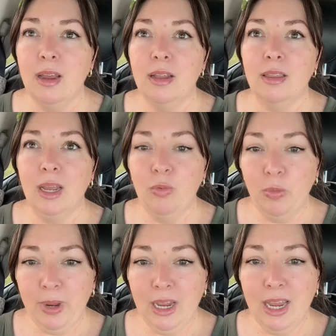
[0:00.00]
they will
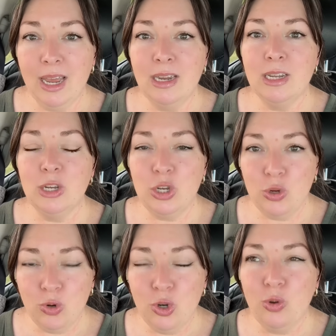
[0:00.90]
begin
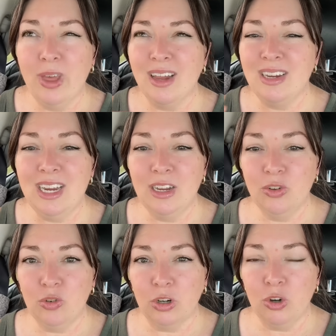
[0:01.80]
to do that
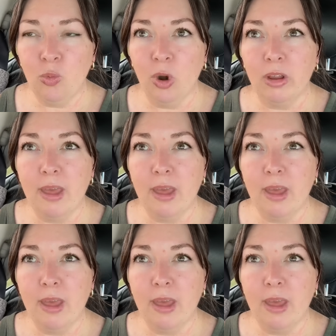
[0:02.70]
deconstruction work,